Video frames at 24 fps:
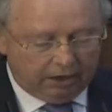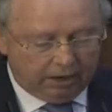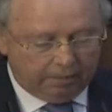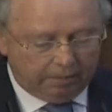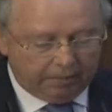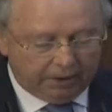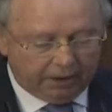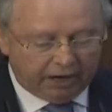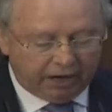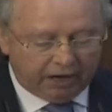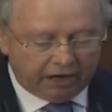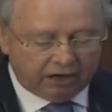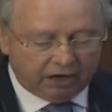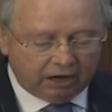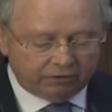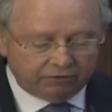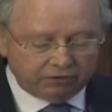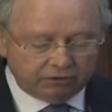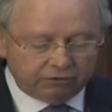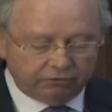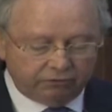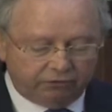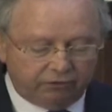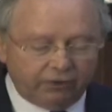many
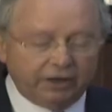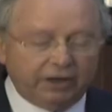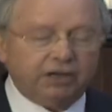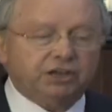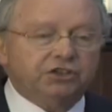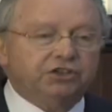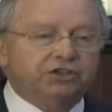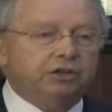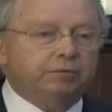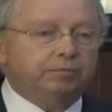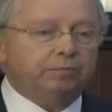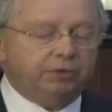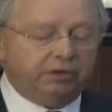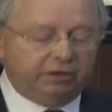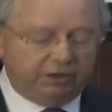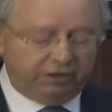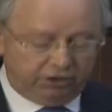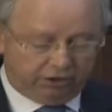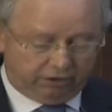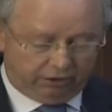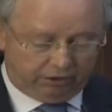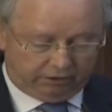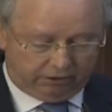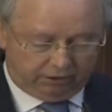of the flagship
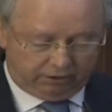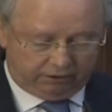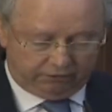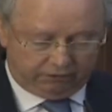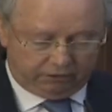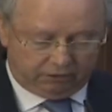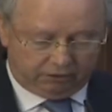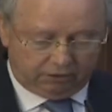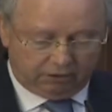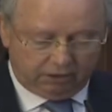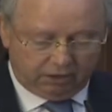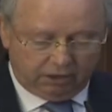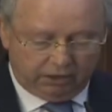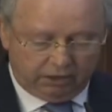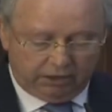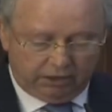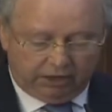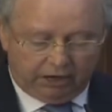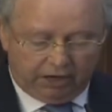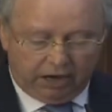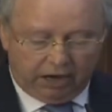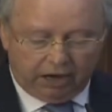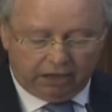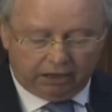initiatives
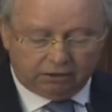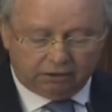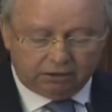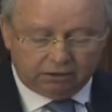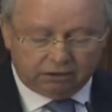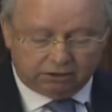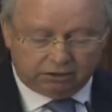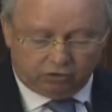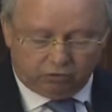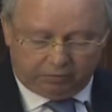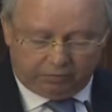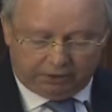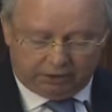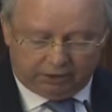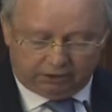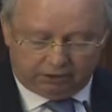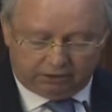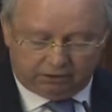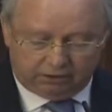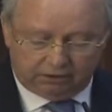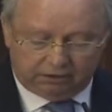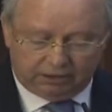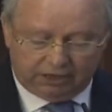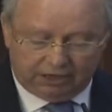and
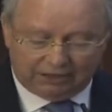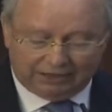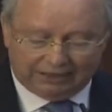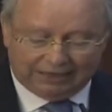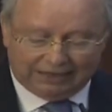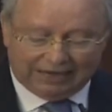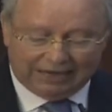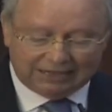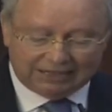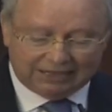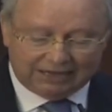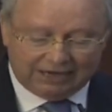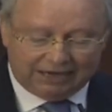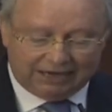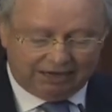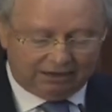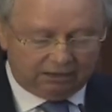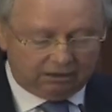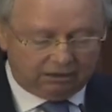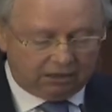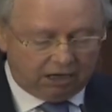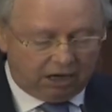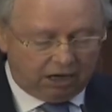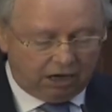instruments that
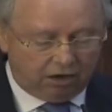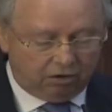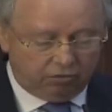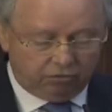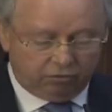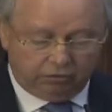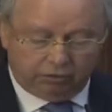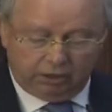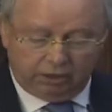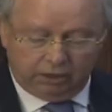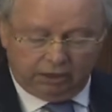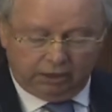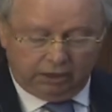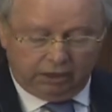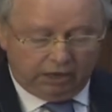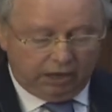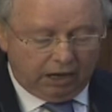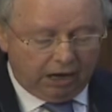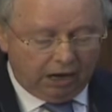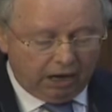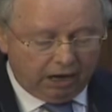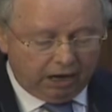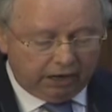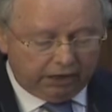cascade down
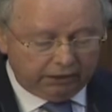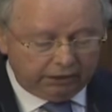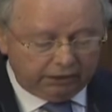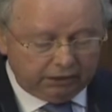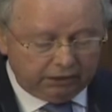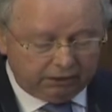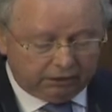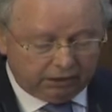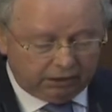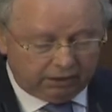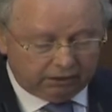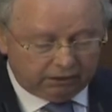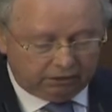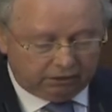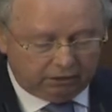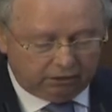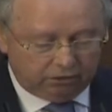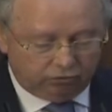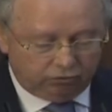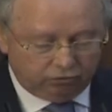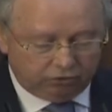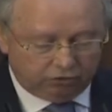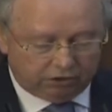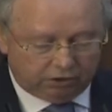are
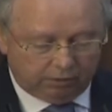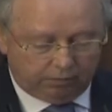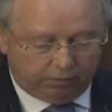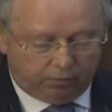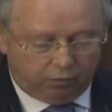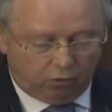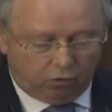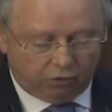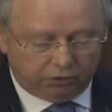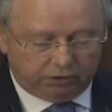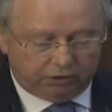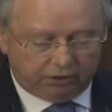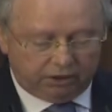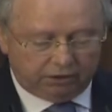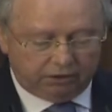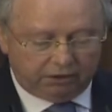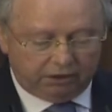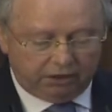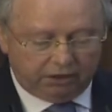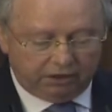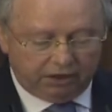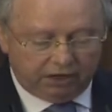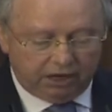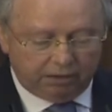intended to support
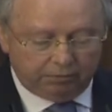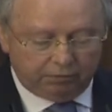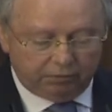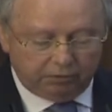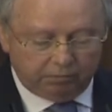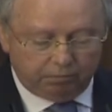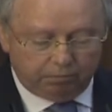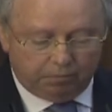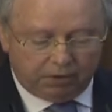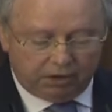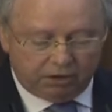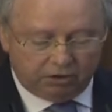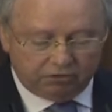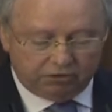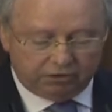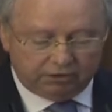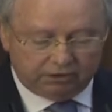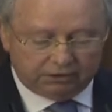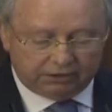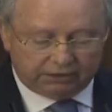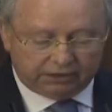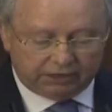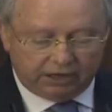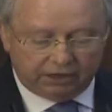and enable
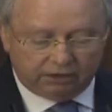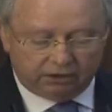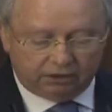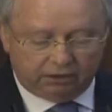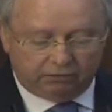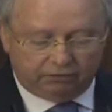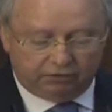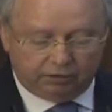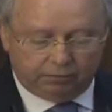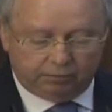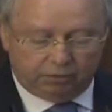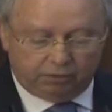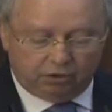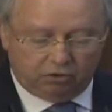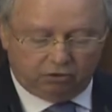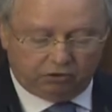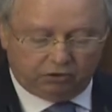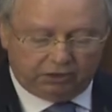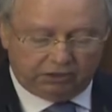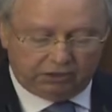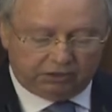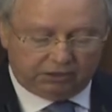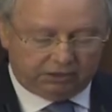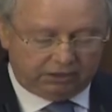both scientific
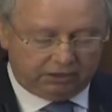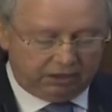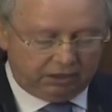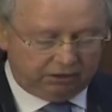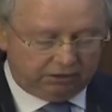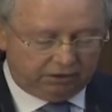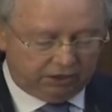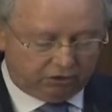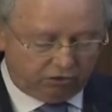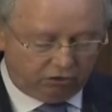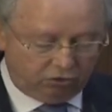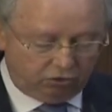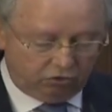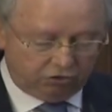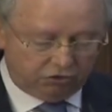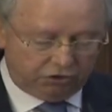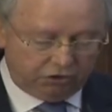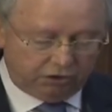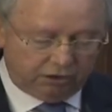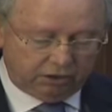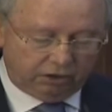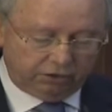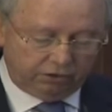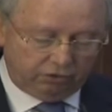progress and
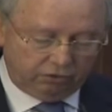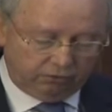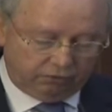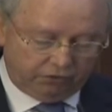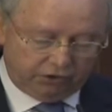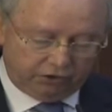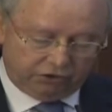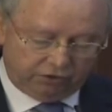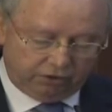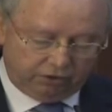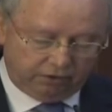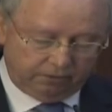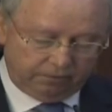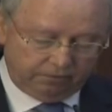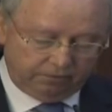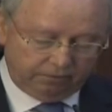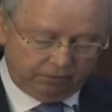technological innovation.